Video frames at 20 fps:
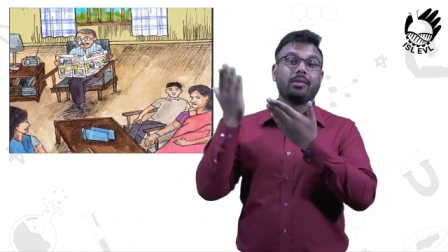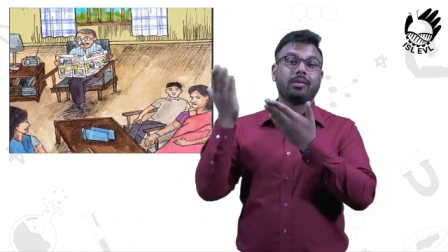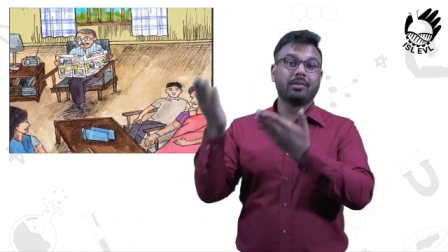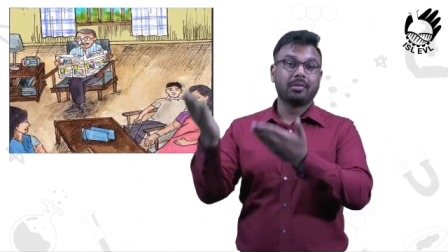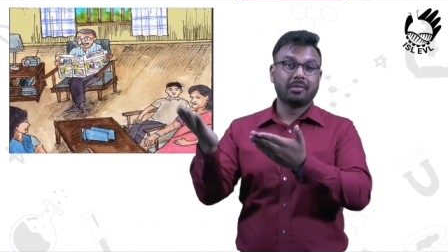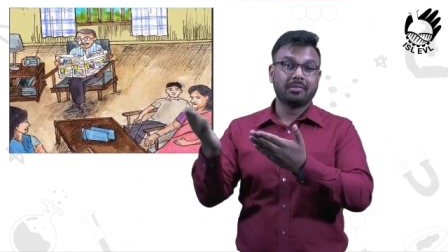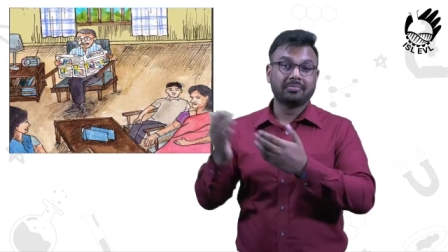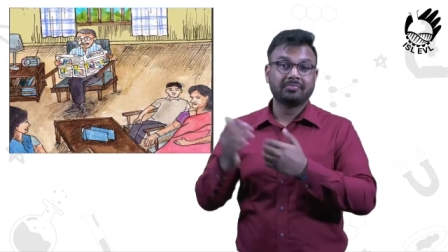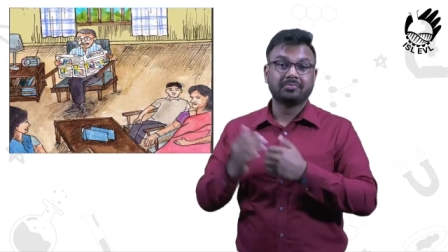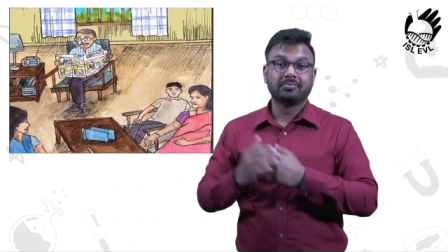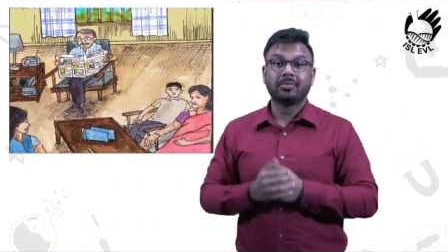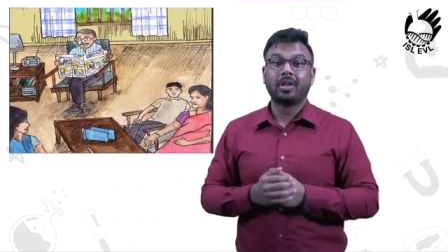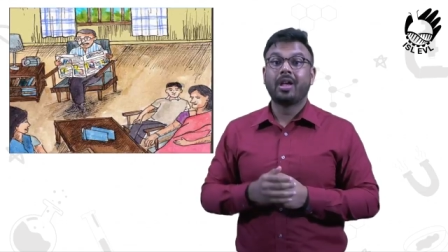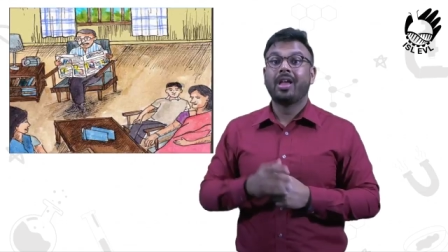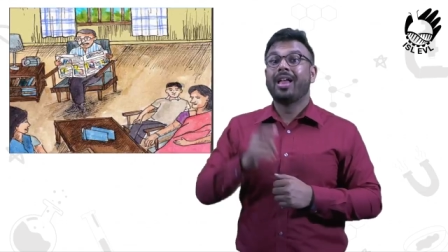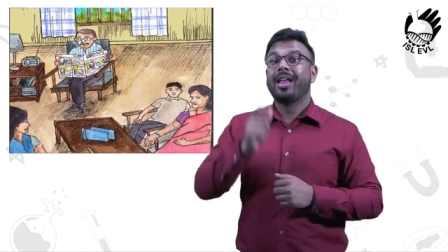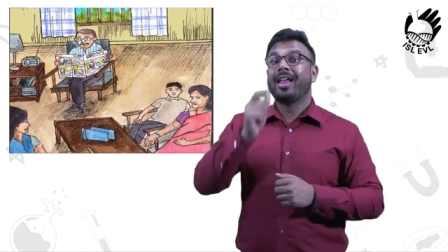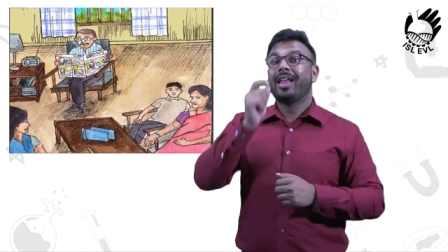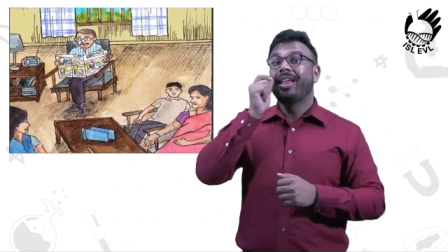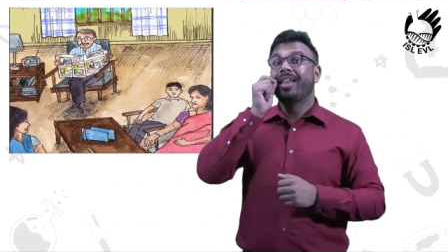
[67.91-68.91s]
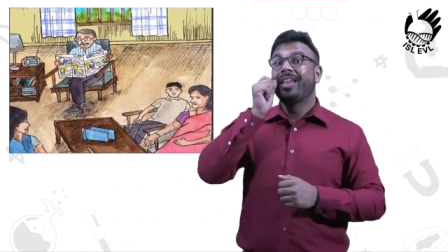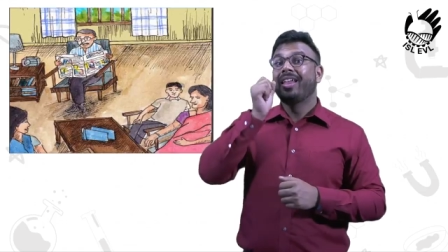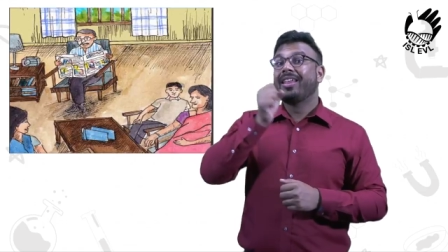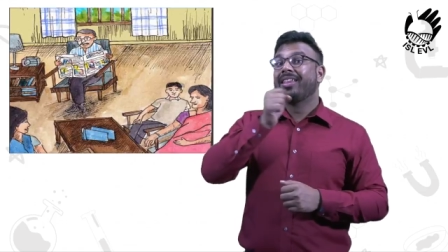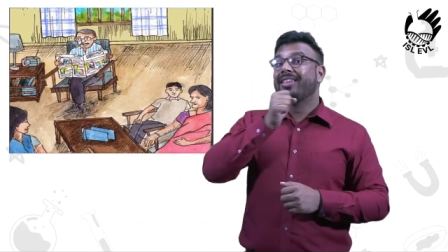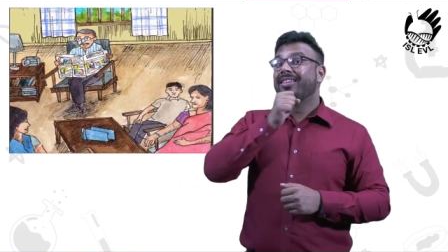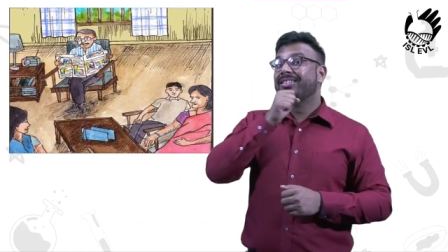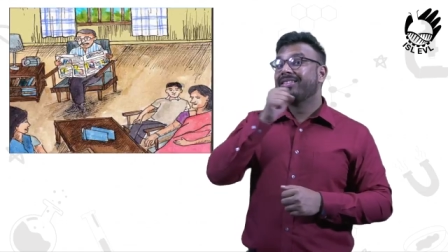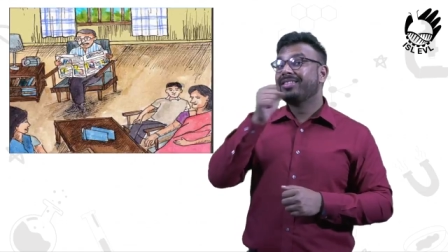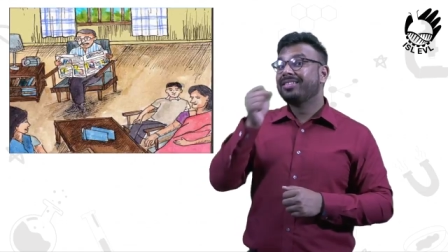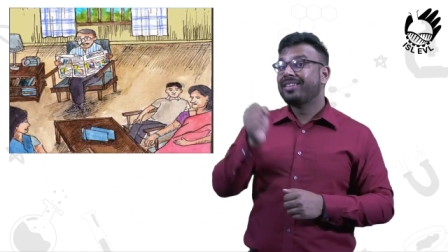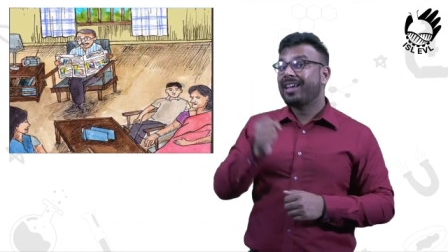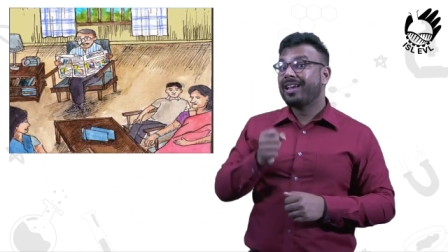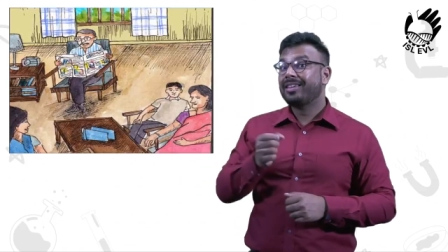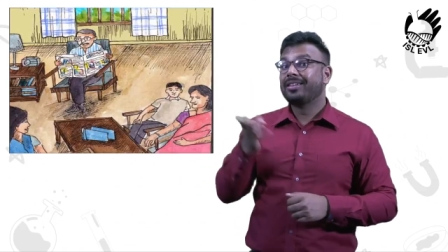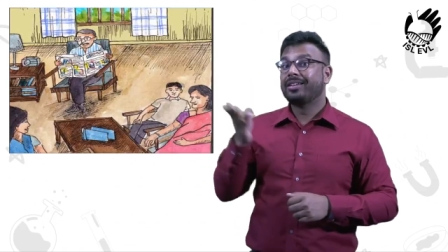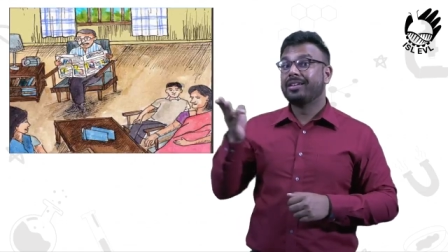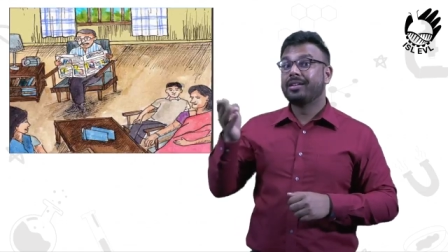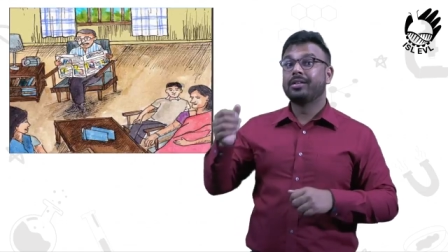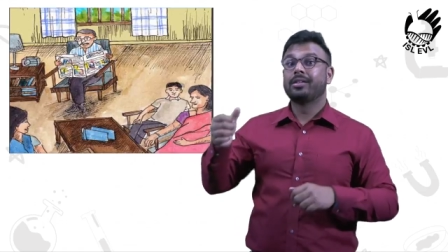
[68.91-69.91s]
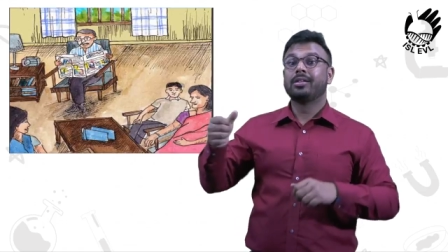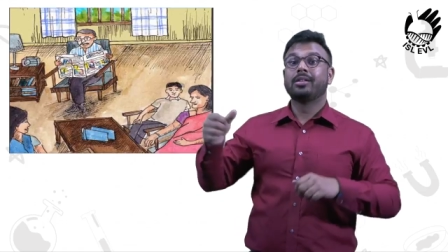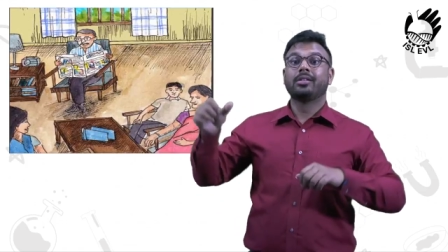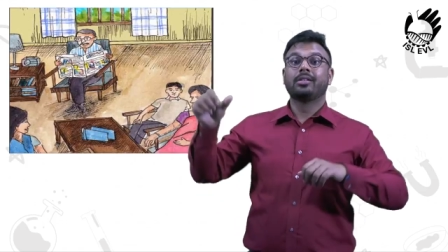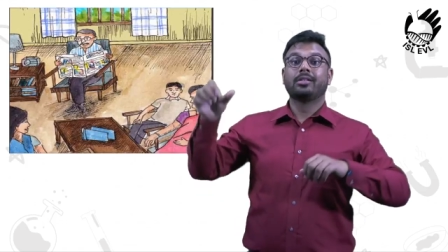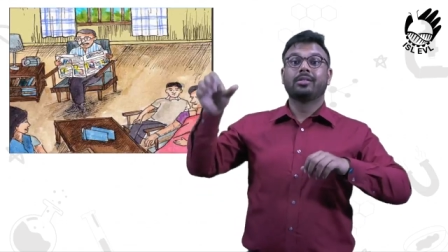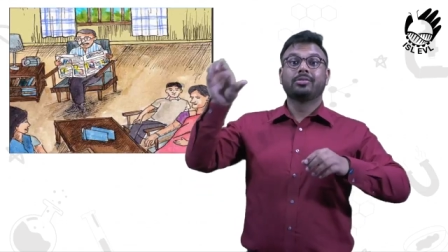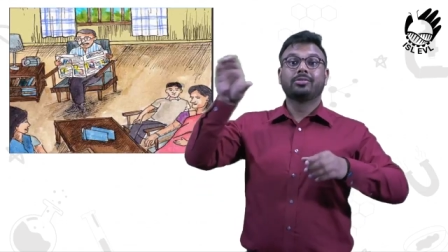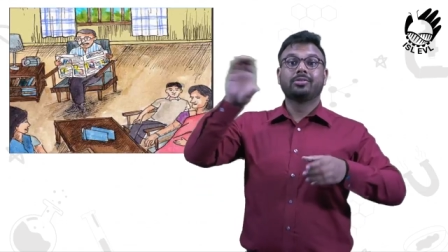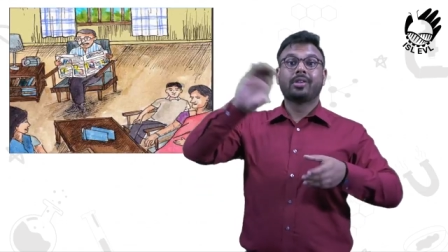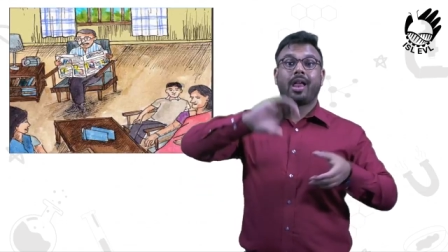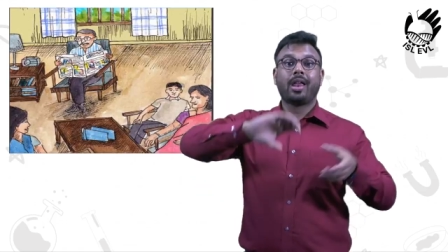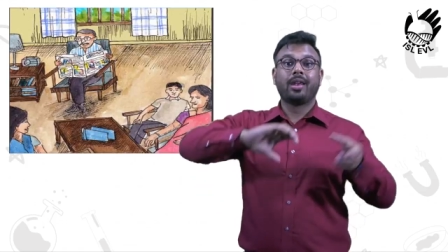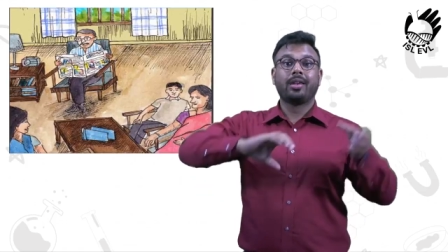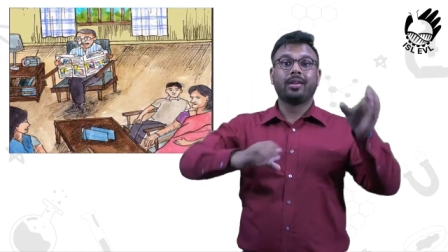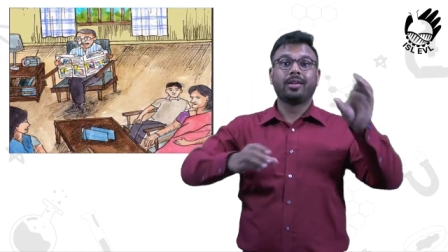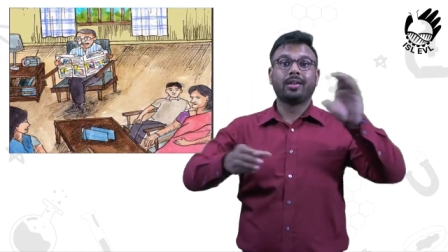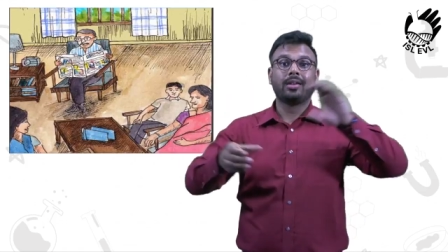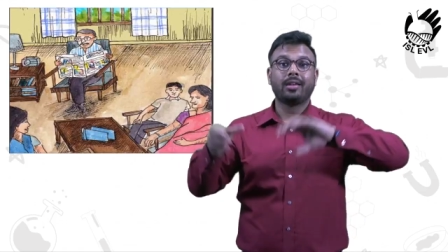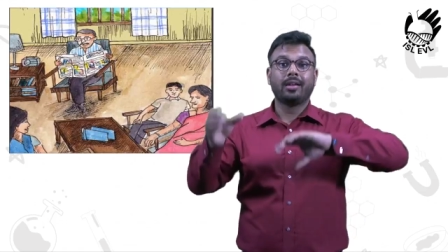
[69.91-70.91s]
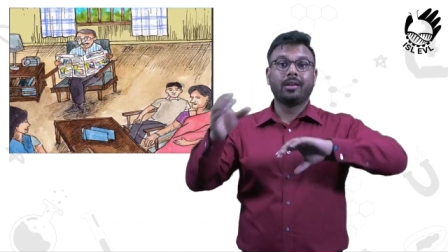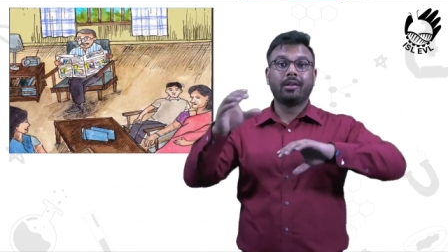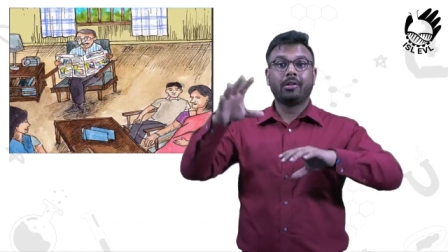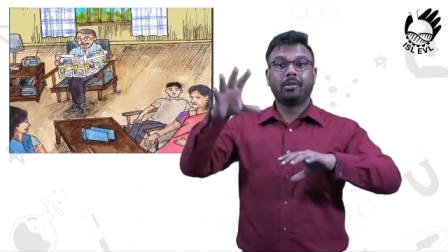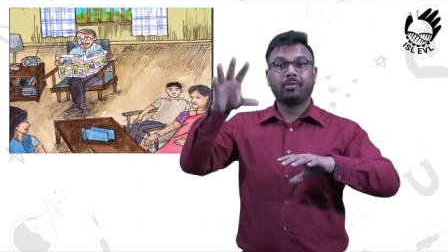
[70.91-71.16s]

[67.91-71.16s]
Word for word: his mother and grandmother, who were both teachers.